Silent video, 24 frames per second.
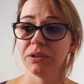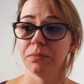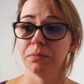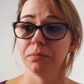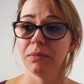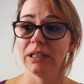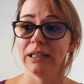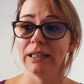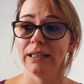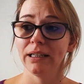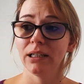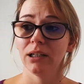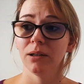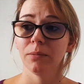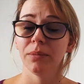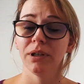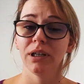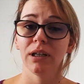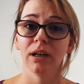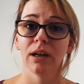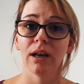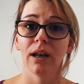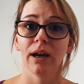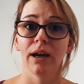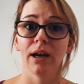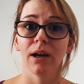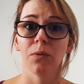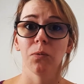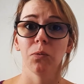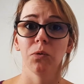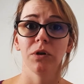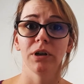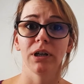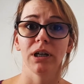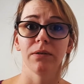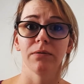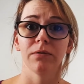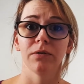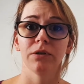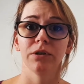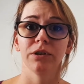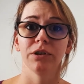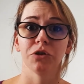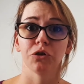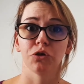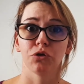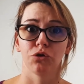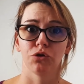a little bit like whatever
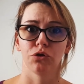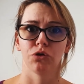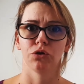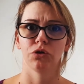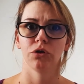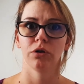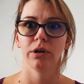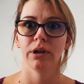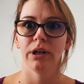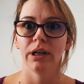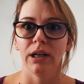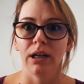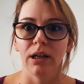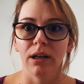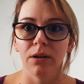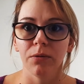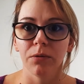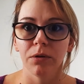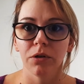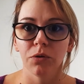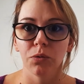is really